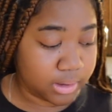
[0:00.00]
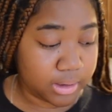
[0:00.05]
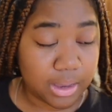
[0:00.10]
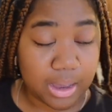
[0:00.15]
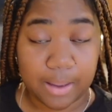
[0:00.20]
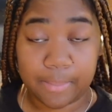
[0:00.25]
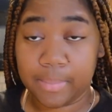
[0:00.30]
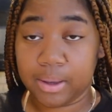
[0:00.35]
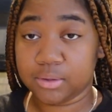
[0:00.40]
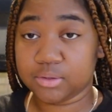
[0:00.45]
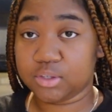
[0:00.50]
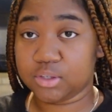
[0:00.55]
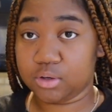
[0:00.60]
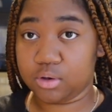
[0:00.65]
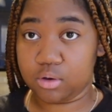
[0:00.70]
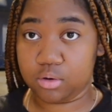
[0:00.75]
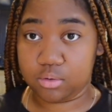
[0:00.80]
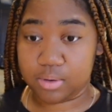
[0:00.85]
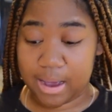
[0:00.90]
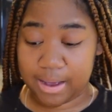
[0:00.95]
I'm about to
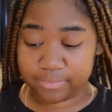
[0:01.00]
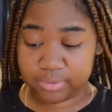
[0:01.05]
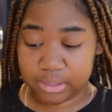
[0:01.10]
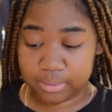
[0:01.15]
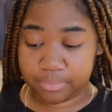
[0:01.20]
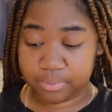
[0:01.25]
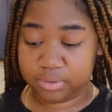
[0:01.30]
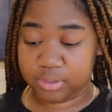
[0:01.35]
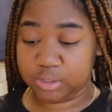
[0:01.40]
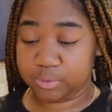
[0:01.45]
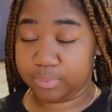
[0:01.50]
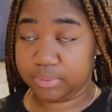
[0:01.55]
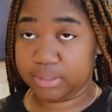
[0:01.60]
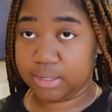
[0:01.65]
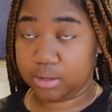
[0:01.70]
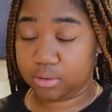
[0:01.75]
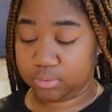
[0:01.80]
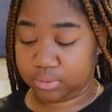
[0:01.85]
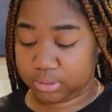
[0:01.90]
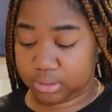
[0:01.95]
go, after I put these
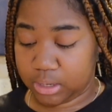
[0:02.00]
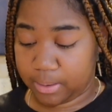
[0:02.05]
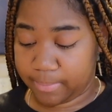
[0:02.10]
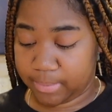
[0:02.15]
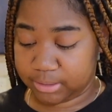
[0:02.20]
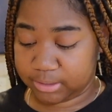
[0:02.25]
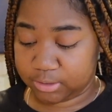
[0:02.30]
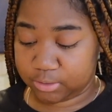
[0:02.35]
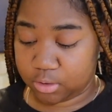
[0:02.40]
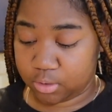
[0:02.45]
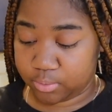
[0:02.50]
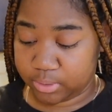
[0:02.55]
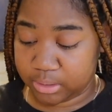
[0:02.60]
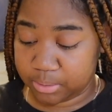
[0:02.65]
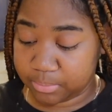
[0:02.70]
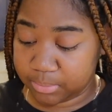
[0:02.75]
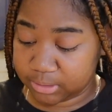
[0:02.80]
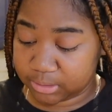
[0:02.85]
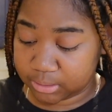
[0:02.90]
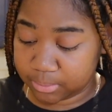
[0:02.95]
potatoes in, I'm about to go
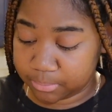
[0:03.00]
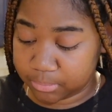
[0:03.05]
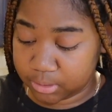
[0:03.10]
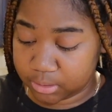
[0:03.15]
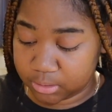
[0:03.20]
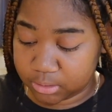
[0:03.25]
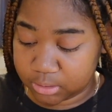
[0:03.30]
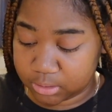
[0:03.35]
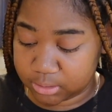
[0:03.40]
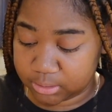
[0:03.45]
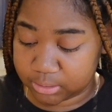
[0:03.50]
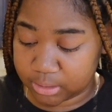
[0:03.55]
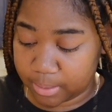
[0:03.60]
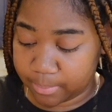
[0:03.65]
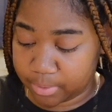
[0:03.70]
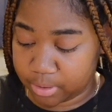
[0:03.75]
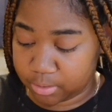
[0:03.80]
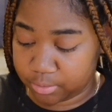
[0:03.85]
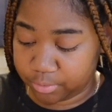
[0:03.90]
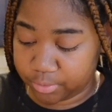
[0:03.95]
eat me something because
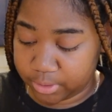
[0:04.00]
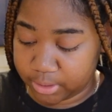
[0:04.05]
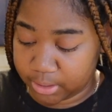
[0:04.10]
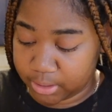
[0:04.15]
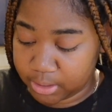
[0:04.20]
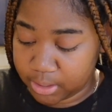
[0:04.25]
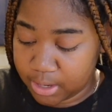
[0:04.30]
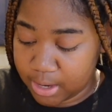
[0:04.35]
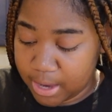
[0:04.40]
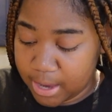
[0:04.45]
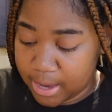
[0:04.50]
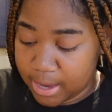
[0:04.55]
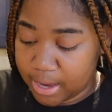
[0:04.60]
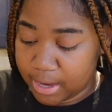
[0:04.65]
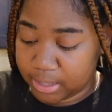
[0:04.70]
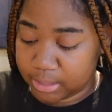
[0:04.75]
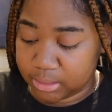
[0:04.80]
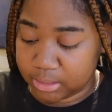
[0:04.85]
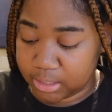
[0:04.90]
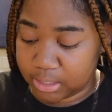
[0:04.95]
I'm hungry.
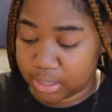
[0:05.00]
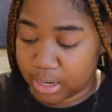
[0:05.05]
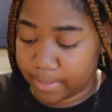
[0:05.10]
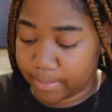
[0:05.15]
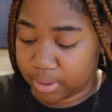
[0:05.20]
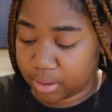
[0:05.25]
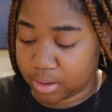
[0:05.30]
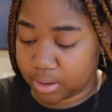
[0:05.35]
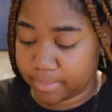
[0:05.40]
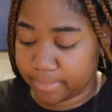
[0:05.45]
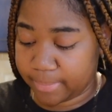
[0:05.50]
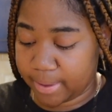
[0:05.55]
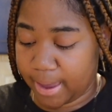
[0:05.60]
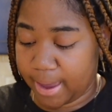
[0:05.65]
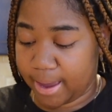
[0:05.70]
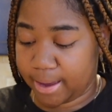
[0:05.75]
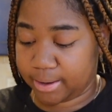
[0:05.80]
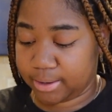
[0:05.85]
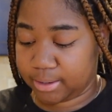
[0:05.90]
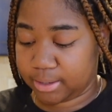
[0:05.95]
And then I'm gonna come
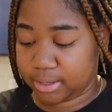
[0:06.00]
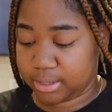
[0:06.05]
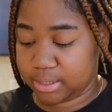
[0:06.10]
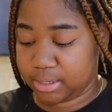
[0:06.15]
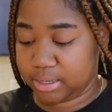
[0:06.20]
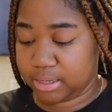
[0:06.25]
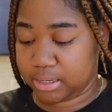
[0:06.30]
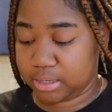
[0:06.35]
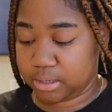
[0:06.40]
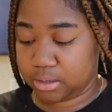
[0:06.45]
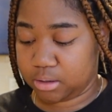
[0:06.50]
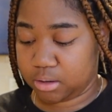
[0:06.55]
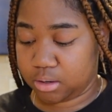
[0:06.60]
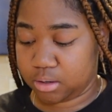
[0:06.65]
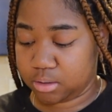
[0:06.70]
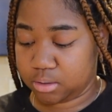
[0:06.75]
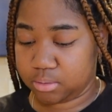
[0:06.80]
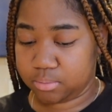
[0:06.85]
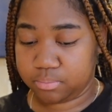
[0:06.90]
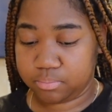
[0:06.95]
back
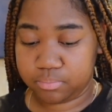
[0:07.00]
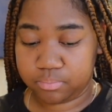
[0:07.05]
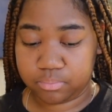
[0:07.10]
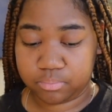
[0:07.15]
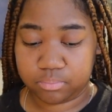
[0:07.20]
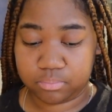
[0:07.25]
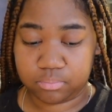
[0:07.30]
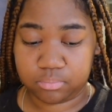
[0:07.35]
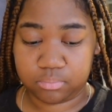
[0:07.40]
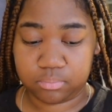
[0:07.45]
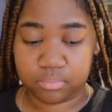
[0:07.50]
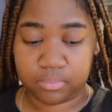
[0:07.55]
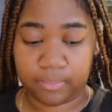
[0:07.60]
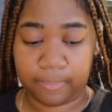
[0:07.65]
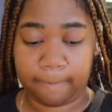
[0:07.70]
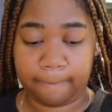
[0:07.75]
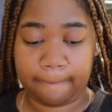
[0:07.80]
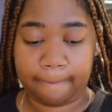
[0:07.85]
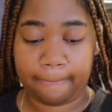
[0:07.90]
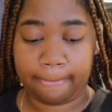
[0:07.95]
and
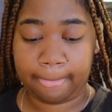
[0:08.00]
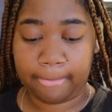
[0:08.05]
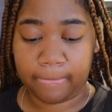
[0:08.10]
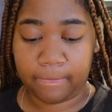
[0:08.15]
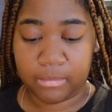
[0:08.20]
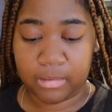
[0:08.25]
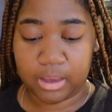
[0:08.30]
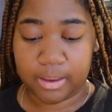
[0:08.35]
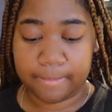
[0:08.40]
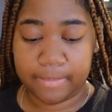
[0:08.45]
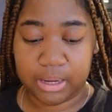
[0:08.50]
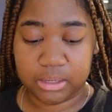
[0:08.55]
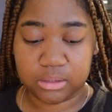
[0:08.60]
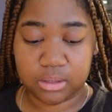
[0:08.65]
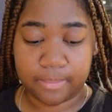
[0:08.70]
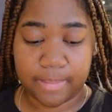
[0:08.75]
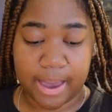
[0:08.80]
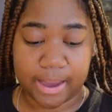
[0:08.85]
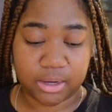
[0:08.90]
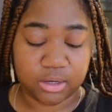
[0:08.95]
make
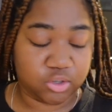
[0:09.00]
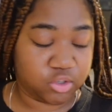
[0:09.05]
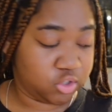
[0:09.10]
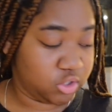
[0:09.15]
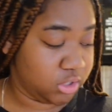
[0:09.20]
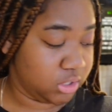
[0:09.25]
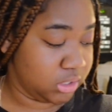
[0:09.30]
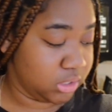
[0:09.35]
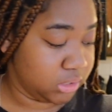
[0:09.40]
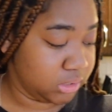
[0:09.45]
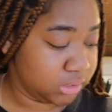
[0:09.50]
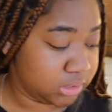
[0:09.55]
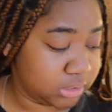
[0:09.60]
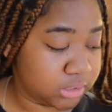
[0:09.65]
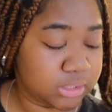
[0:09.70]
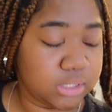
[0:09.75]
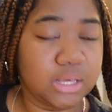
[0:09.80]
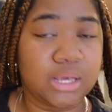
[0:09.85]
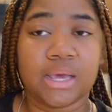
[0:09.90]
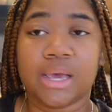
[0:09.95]
the mac and
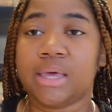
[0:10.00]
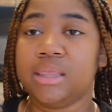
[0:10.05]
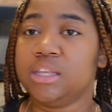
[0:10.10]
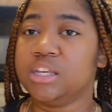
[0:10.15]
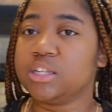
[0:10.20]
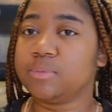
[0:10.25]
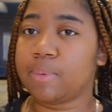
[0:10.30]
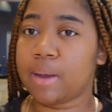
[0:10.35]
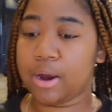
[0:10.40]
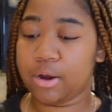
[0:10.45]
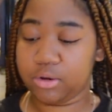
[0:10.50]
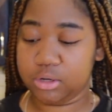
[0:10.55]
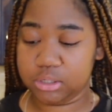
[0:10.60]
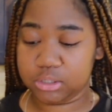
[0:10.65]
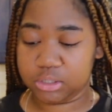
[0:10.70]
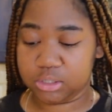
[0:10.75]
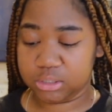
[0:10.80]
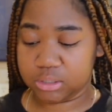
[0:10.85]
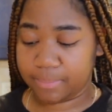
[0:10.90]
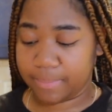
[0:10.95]
cheese and the
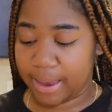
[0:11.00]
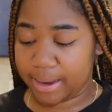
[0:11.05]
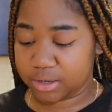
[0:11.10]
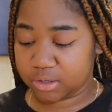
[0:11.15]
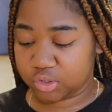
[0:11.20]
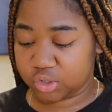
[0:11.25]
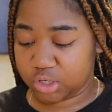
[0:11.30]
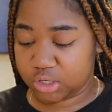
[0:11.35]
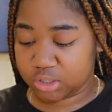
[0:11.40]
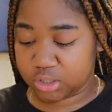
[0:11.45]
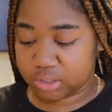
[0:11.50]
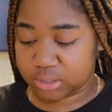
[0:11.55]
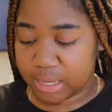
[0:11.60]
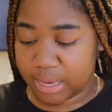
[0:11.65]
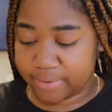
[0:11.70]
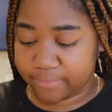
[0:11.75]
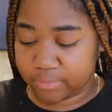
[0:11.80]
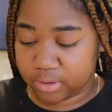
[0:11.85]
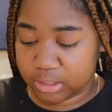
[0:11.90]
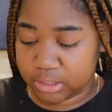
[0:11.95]
asparagus, because the mac and cheese is
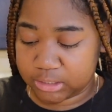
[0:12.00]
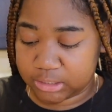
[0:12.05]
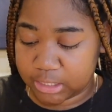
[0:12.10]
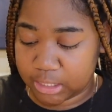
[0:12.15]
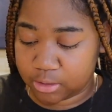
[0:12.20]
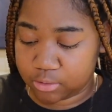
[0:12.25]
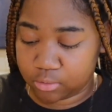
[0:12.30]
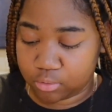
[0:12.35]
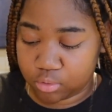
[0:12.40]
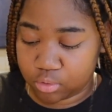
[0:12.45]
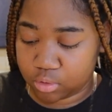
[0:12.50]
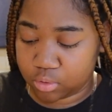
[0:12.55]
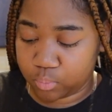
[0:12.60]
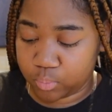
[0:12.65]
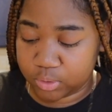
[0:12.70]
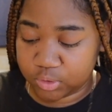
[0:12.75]
not even gonna take long.